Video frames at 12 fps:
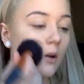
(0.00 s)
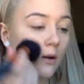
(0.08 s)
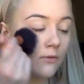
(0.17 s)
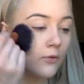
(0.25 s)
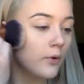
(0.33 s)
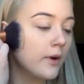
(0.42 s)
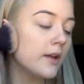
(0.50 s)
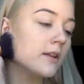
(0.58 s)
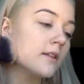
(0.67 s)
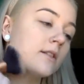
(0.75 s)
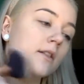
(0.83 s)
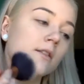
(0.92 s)
avoid
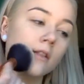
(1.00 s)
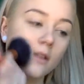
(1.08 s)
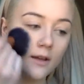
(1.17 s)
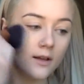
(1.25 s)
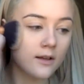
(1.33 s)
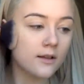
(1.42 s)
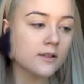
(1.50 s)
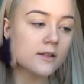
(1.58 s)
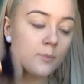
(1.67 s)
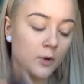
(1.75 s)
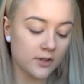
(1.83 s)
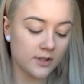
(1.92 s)
the
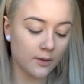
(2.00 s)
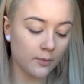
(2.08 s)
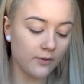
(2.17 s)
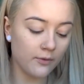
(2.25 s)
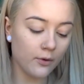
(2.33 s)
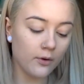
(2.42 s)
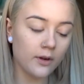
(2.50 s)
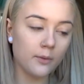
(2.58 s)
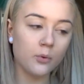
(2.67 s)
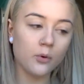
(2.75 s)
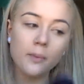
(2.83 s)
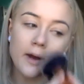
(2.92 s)
spots that we've already
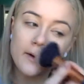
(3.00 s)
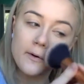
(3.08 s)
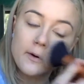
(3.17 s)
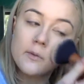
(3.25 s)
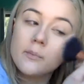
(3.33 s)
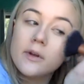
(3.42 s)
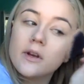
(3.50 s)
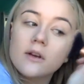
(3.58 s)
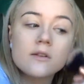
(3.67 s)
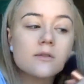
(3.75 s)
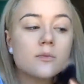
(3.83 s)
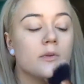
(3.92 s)
put powder on
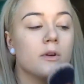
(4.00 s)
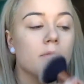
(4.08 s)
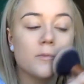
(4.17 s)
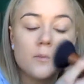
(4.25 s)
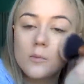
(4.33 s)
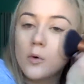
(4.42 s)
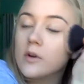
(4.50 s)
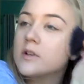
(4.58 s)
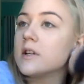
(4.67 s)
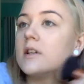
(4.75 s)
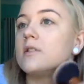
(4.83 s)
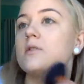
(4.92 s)
because we don't want
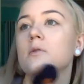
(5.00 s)
it to